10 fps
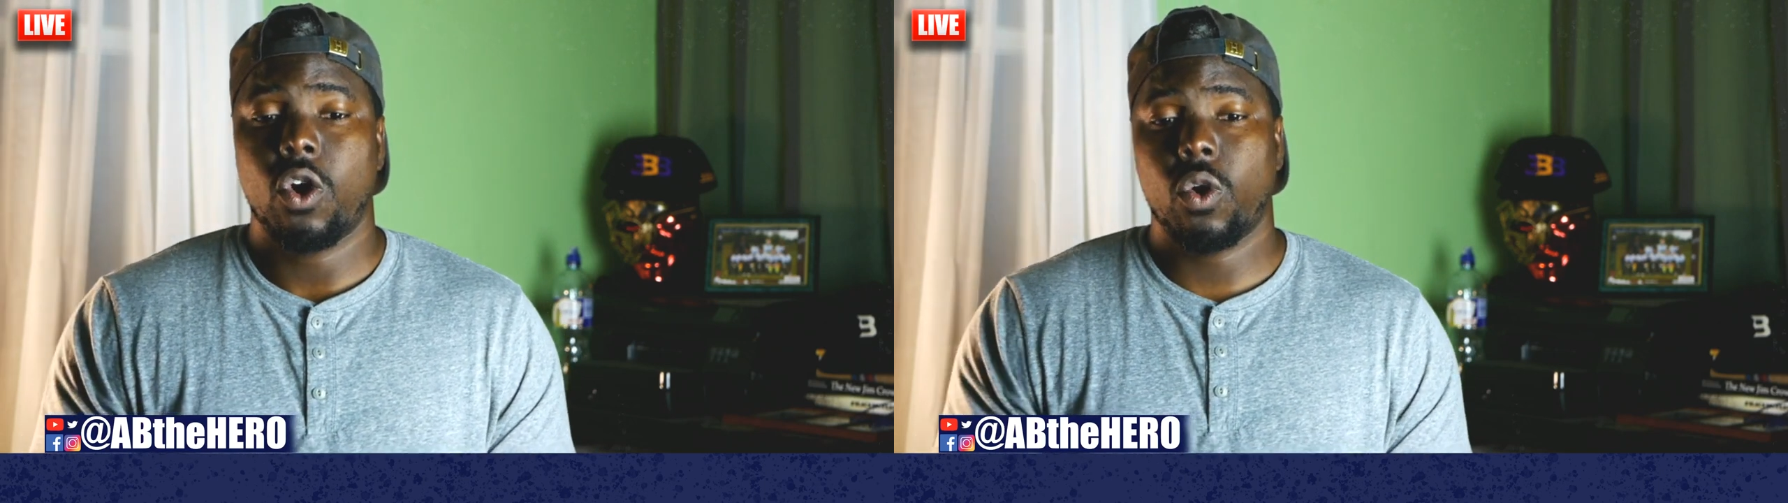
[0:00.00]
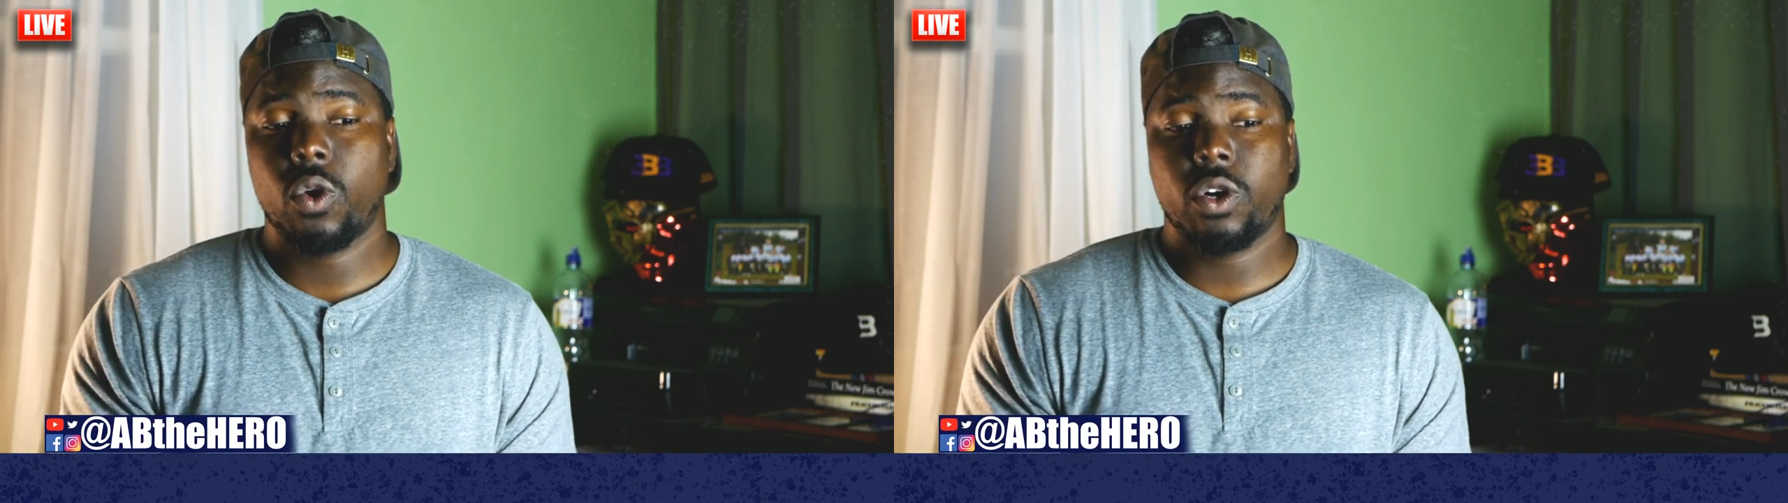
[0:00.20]

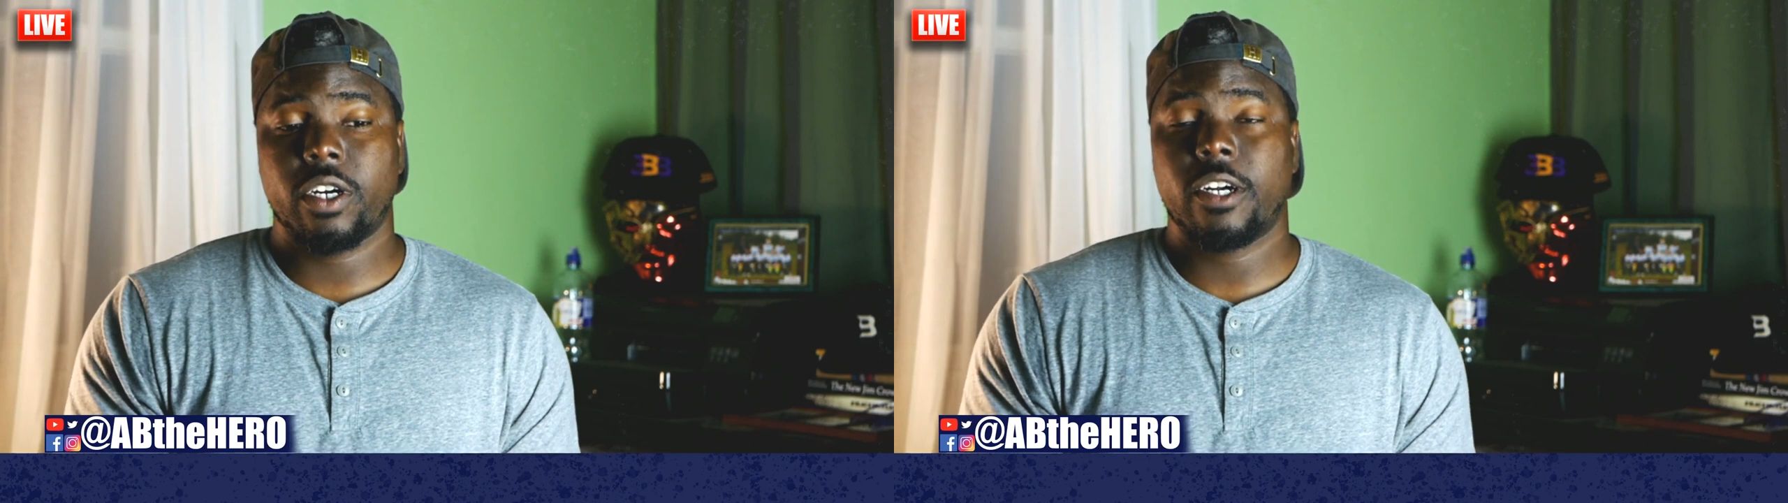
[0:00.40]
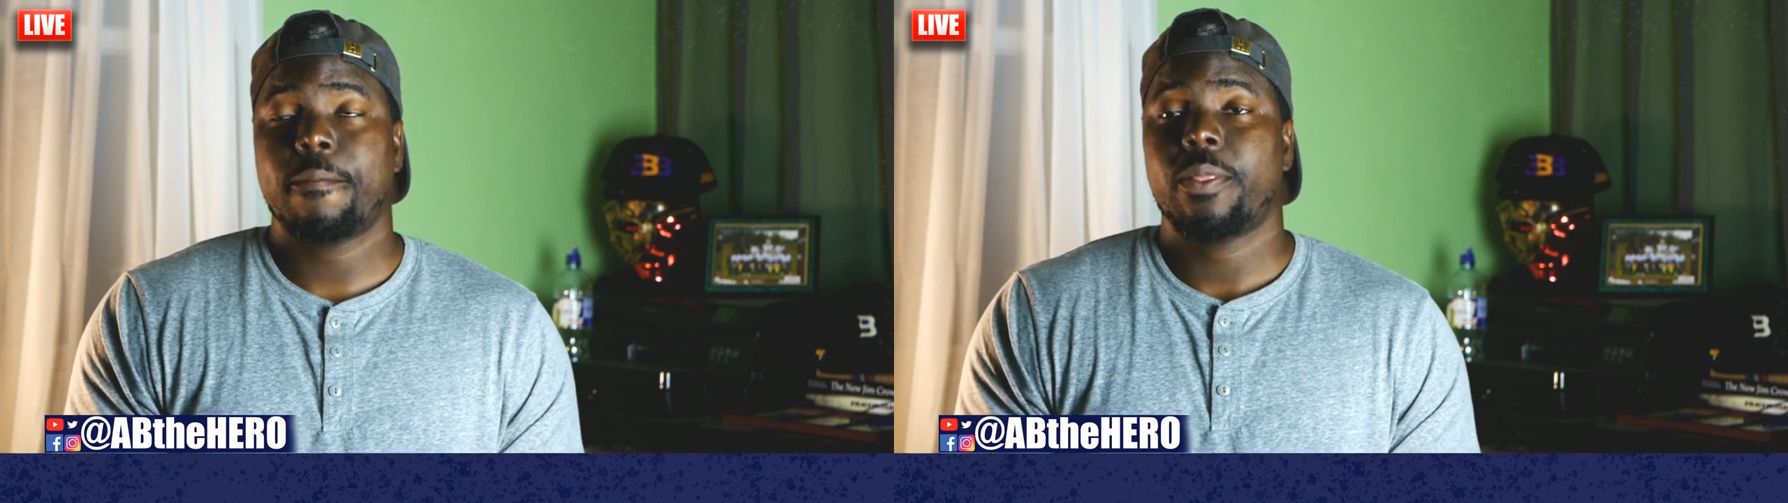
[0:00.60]

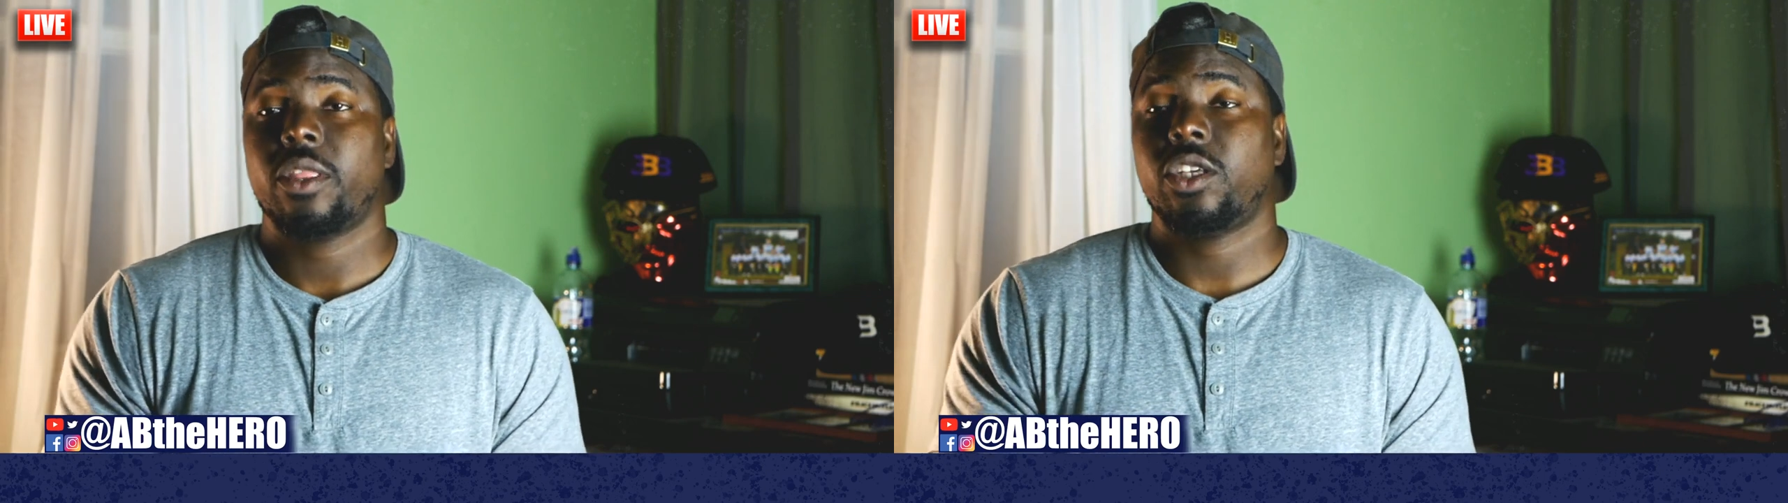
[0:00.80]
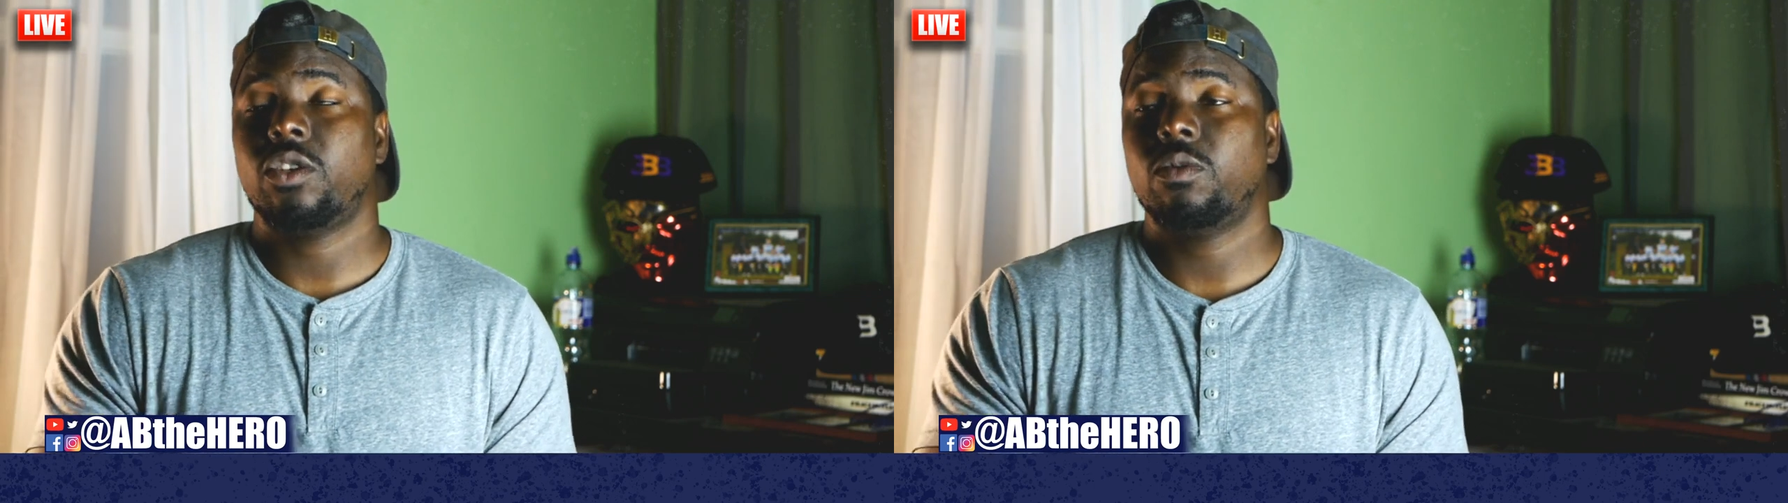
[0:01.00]
or
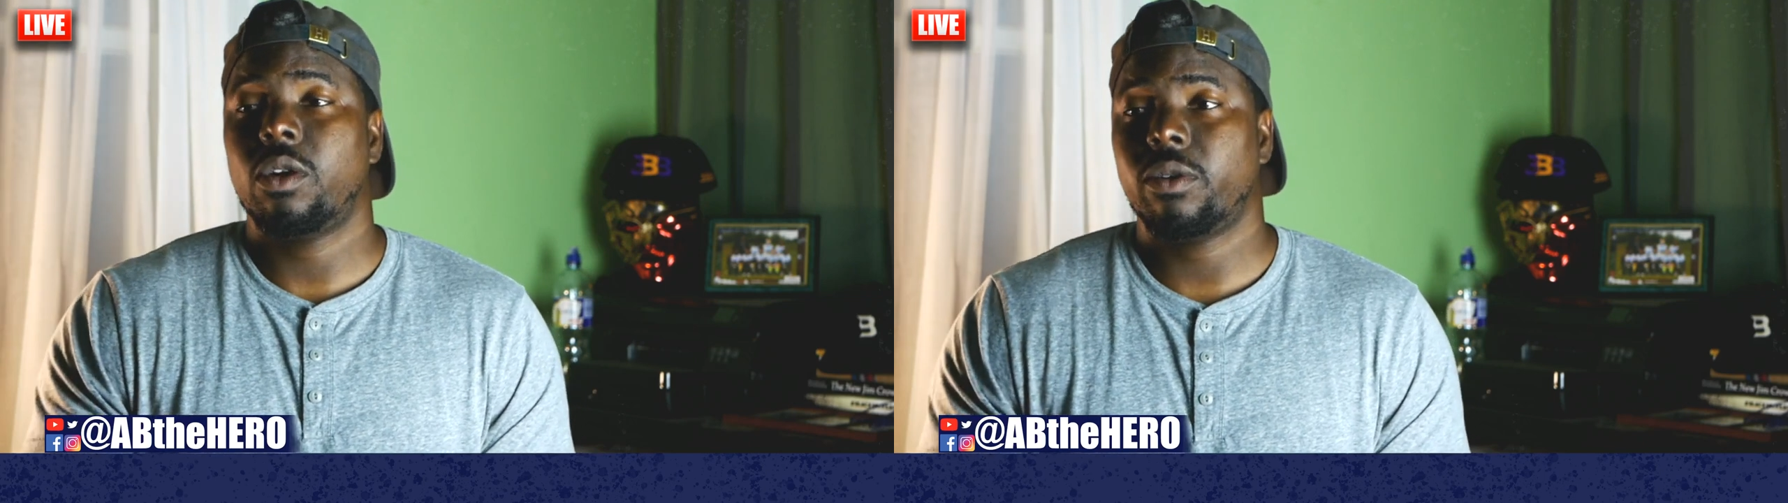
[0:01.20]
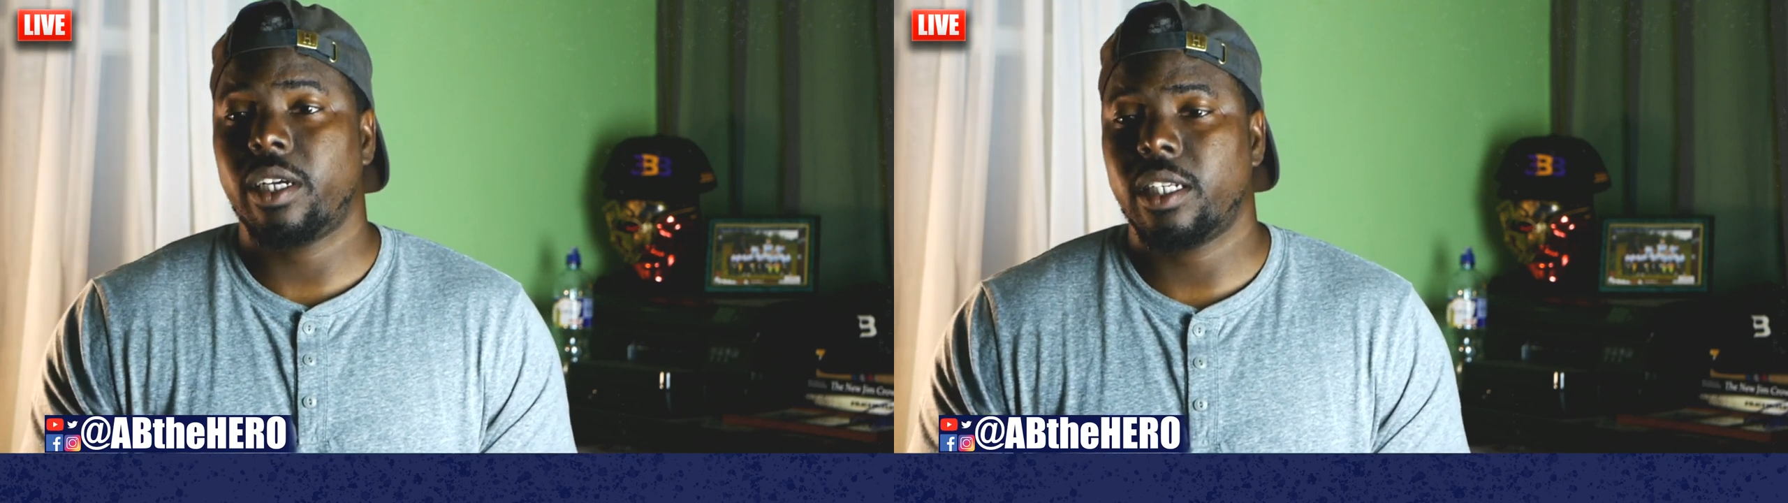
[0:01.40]
you
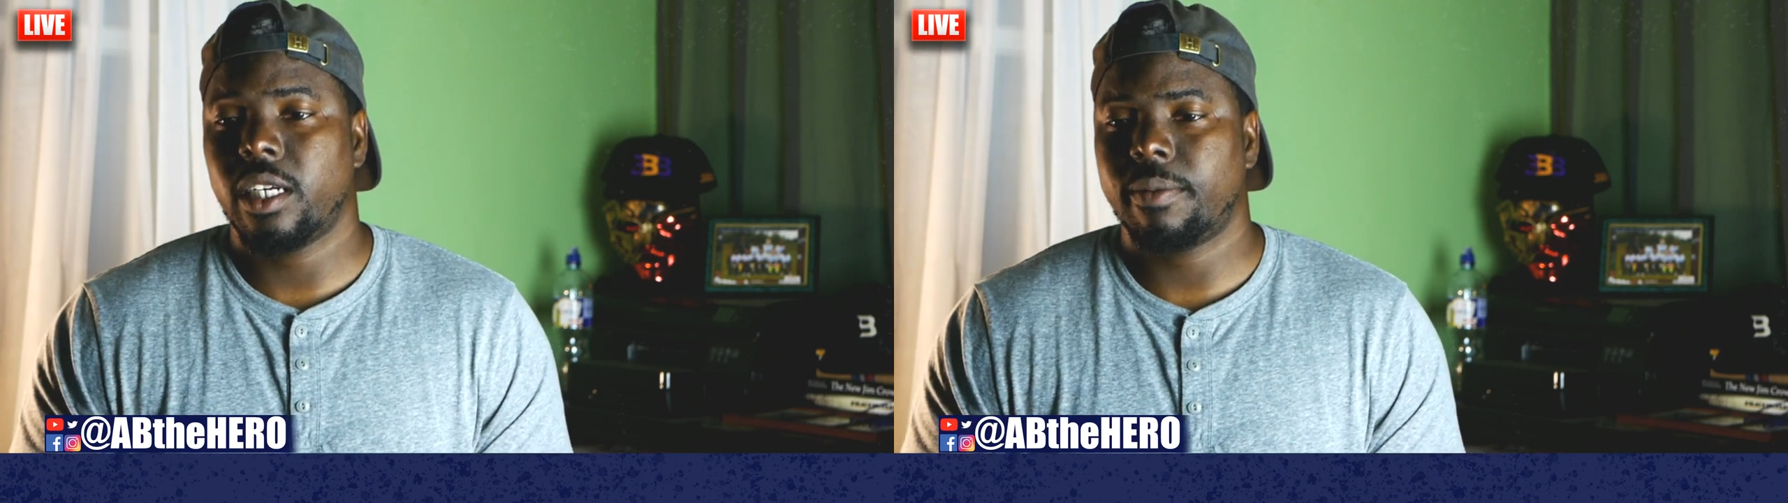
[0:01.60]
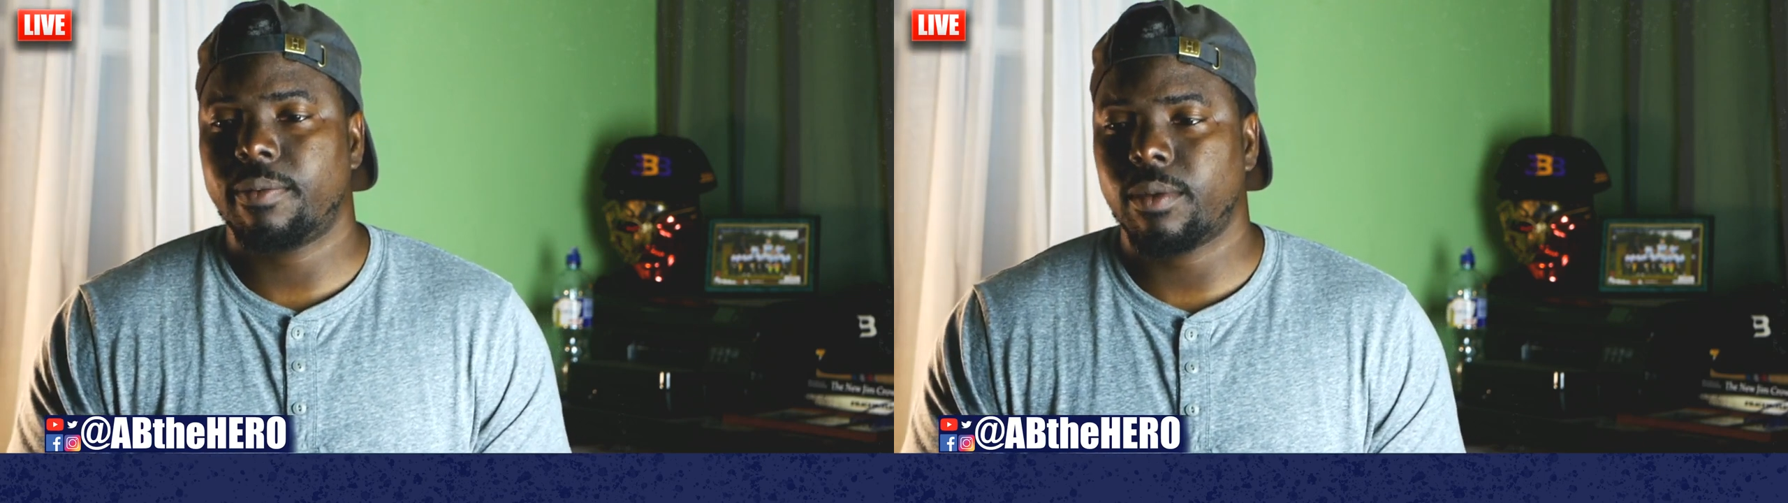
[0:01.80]
won't end
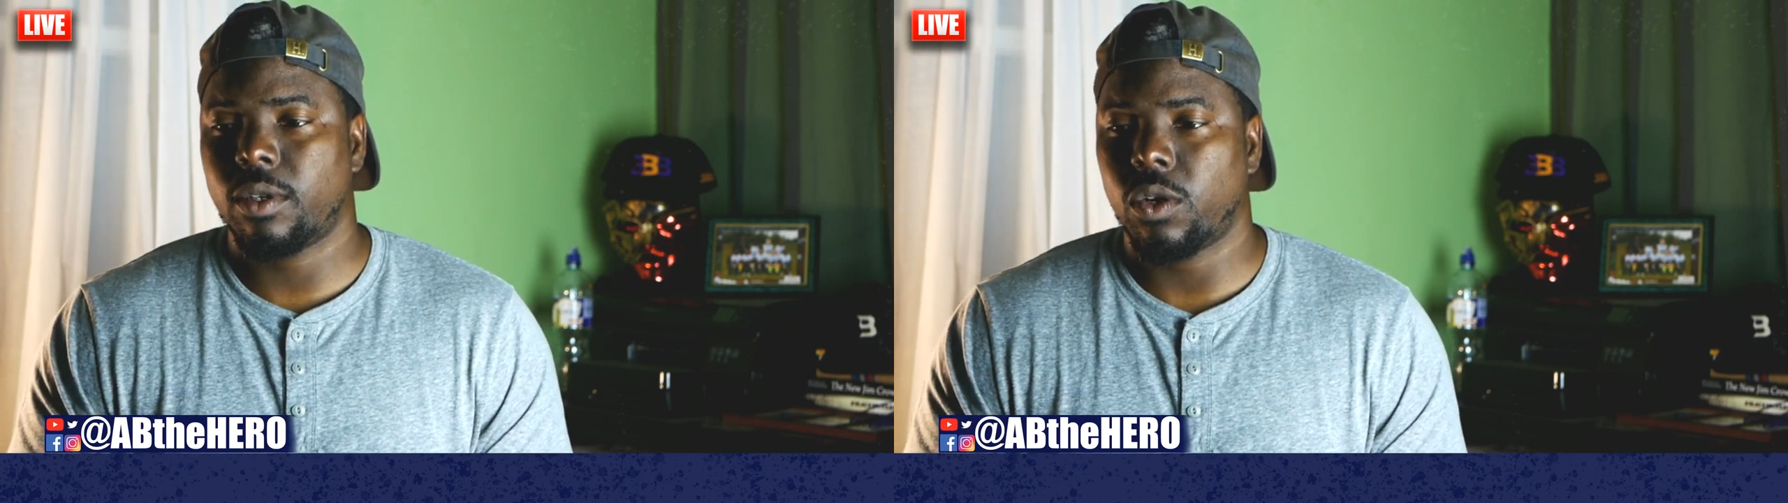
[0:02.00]
up,